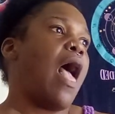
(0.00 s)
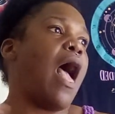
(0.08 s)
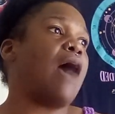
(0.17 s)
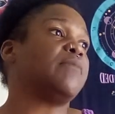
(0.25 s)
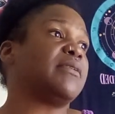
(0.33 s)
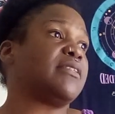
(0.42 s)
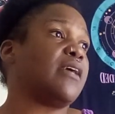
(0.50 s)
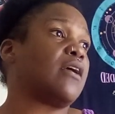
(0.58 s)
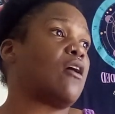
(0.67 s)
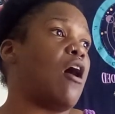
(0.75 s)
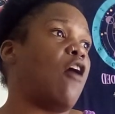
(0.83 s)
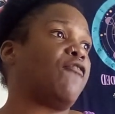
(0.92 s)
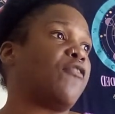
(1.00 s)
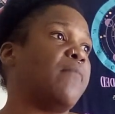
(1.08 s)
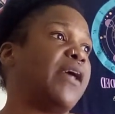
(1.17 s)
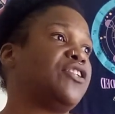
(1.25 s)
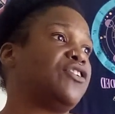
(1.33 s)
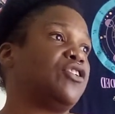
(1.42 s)
I was about to say
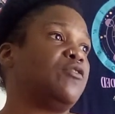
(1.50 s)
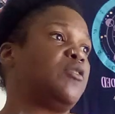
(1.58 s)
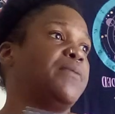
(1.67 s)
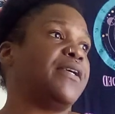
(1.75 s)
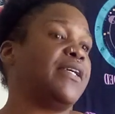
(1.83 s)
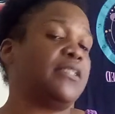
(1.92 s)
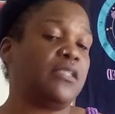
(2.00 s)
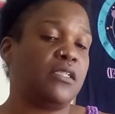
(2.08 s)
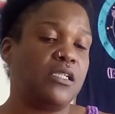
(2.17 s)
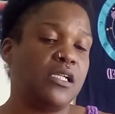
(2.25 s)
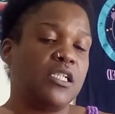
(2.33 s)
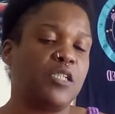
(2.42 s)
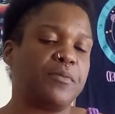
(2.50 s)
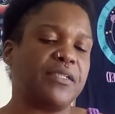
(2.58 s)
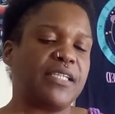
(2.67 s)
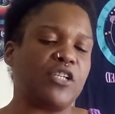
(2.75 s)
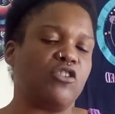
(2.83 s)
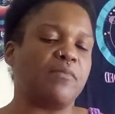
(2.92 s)
confirmation too, Spirit.
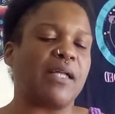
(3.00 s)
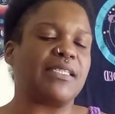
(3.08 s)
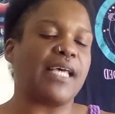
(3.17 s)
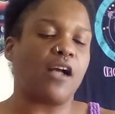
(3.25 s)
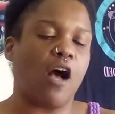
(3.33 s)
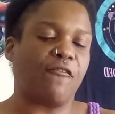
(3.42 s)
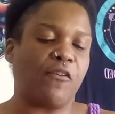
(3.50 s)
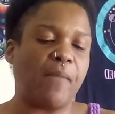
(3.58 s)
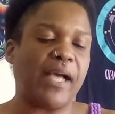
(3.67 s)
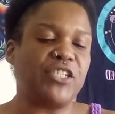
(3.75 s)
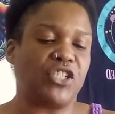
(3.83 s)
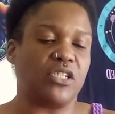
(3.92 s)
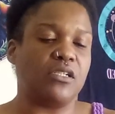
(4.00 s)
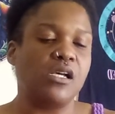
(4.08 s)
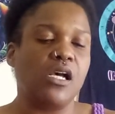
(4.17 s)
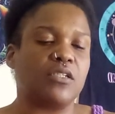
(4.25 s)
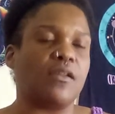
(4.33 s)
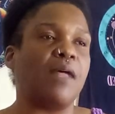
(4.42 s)
Spirit said you was about to say confirmation.
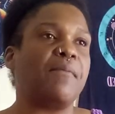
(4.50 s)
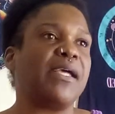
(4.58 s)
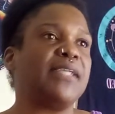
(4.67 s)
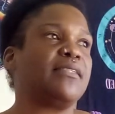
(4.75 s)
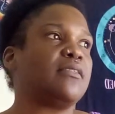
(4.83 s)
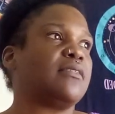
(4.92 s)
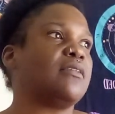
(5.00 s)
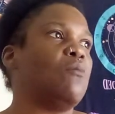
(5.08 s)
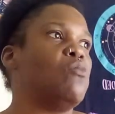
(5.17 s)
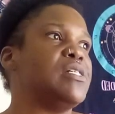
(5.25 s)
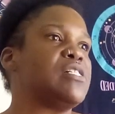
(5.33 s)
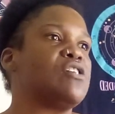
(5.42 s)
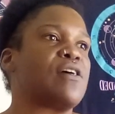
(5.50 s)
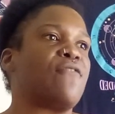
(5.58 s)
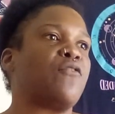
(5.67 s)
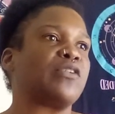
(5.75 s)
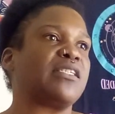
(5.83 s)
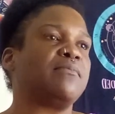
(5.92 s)
So that means someone is looking
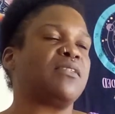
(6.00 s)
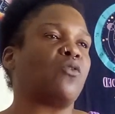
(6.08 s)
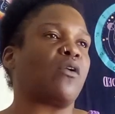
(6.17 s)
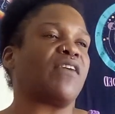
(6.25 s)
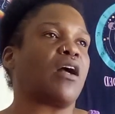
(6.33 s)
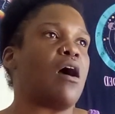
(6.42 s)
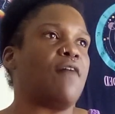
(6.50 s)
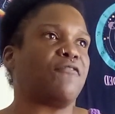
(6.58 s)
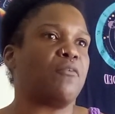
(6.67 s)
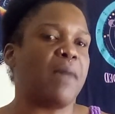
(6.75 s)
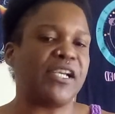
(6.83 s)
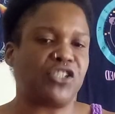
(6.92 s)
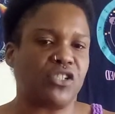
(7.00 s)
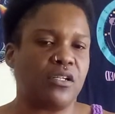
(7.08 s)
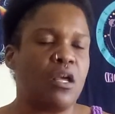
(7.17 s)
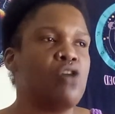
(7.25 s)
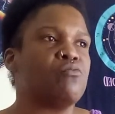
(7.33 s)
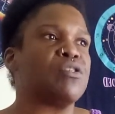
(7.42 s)
for some sort of a
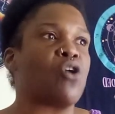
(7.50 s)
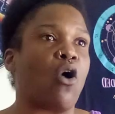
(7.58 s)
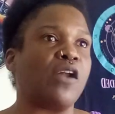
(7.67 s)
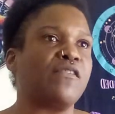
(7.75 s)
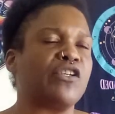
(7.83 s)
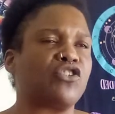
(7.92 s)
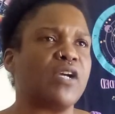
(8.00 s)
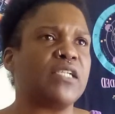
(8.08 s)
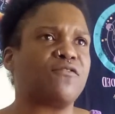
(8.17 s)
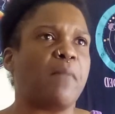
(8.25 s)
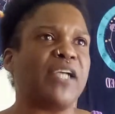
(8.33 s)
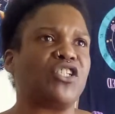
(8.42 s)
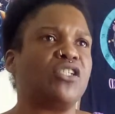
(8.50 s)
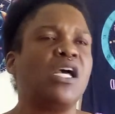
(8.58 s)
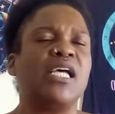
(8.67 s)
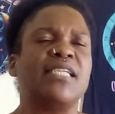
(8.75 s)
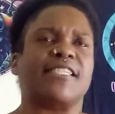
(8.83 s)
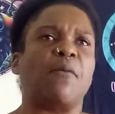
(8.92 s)
confirmation regarding their transformation.
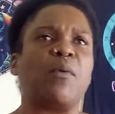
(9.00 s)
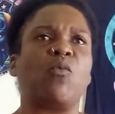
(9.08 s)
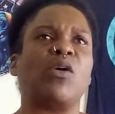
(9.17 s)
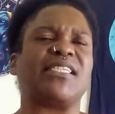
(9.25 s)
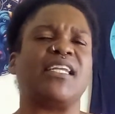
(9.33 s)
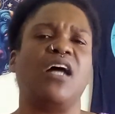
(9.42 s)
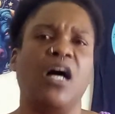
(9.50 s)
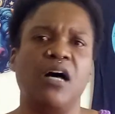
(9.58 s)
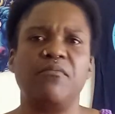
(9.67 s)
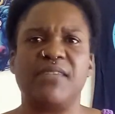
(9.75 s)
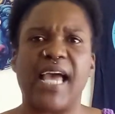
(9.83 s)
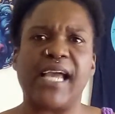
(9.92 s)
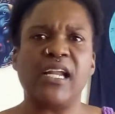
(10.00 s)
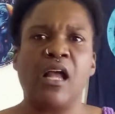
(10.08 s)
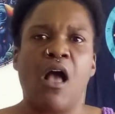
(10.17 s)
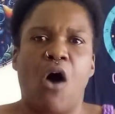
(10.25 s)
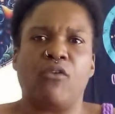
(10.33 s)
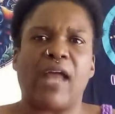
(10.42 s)
Someone wants an update
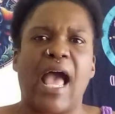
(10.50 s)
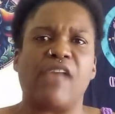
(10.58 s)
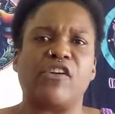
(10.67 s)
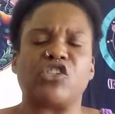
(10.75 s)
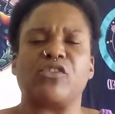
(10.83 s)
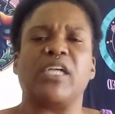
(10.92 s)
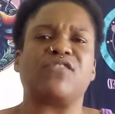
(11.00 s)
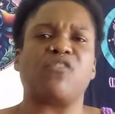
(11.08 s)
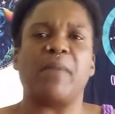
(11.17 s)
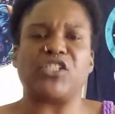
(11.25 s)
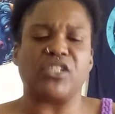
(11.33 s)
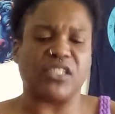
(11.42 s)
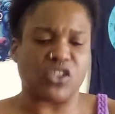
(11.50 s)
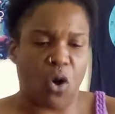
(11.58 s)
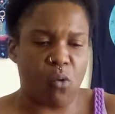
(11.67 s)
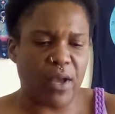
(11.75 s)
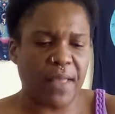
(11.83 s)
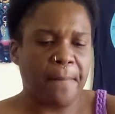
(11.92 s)
on how their transformation is
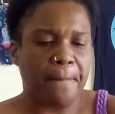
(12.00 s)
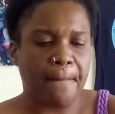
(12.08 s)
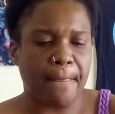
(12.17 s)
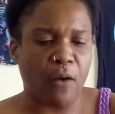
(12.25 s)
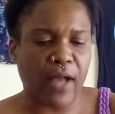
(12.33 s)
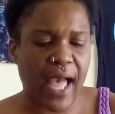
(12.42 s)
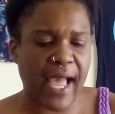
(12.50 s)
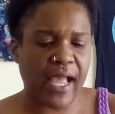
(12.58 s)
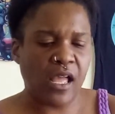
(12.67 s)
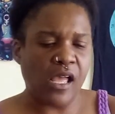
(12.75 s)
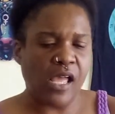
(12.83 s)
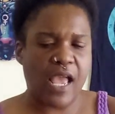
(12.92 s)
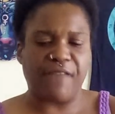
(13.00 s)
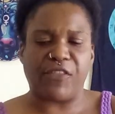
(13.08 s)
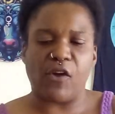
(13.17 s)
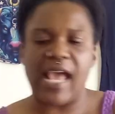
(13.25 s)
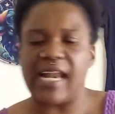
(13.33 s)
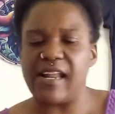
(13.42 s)
going, okay? If
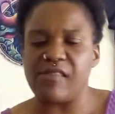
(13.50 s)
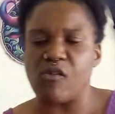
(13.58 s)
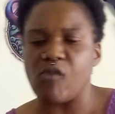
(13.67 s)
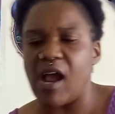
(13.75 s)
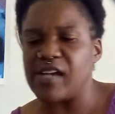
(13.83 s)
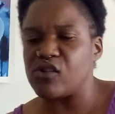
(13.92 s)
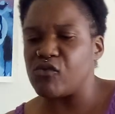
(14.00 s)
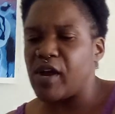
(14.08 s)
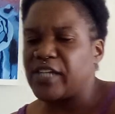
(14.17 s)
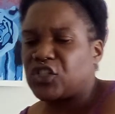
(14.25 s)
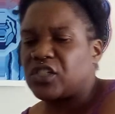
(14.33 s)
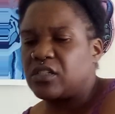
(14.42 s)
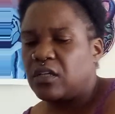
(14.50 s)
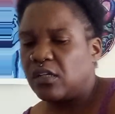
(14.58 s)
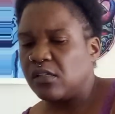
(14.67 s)
they're headed in the right direction,